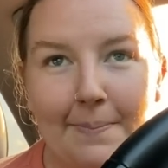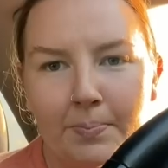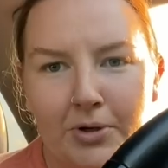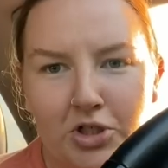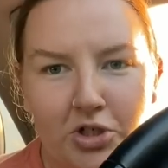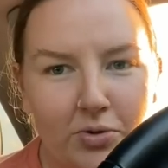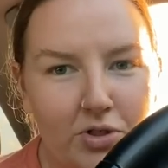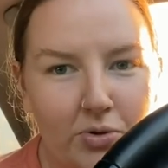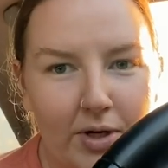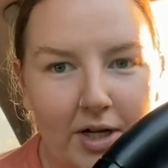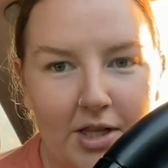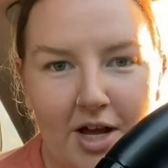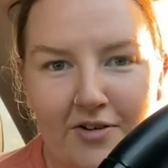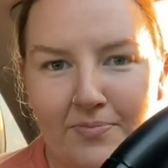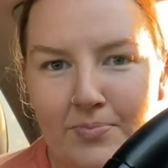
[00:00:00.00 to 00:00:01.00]
But she was doing a
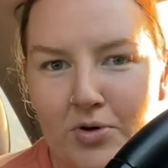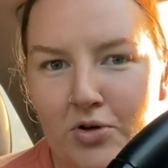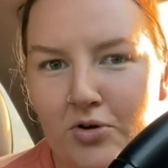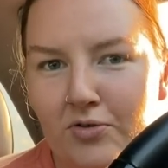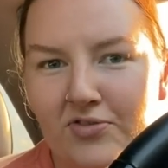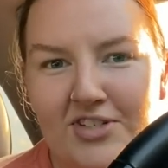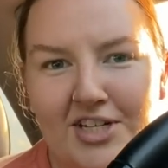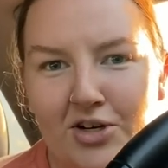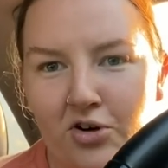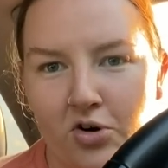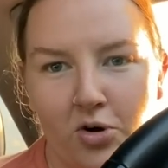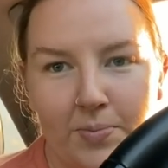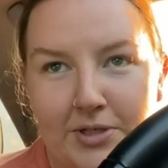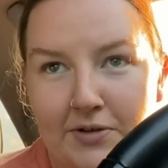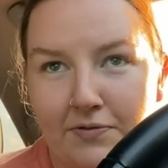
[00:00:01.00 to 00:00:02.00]
lot of moves in
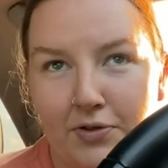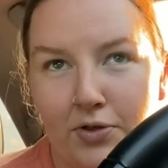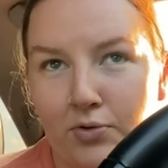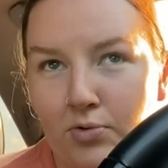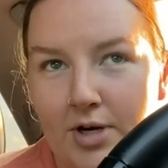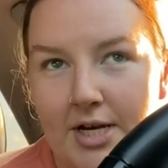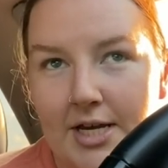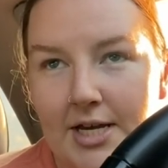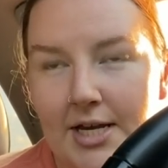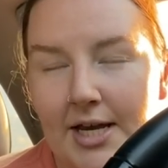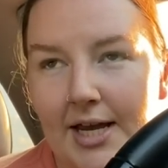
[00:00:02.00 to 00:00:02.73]
groups of three